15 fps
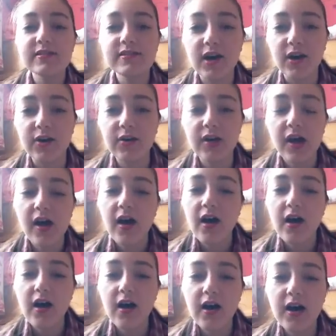So
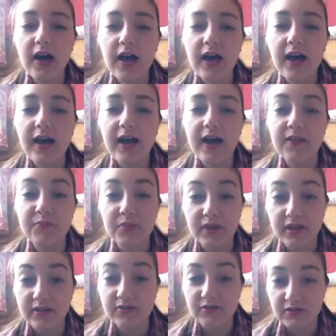I have
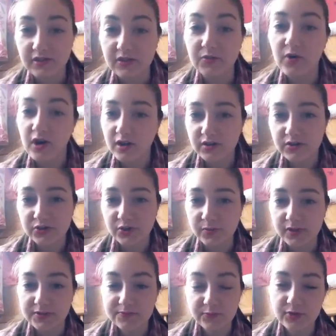been doing quite a lot of
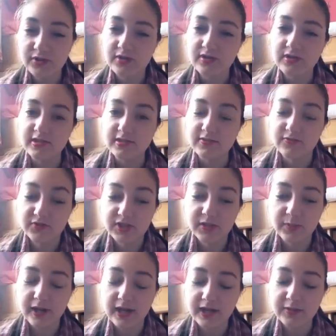shopping, which is
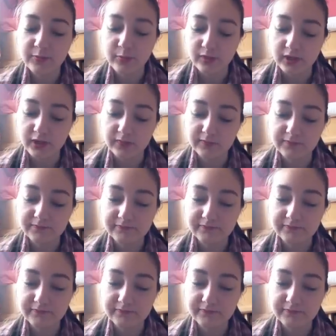really bad, but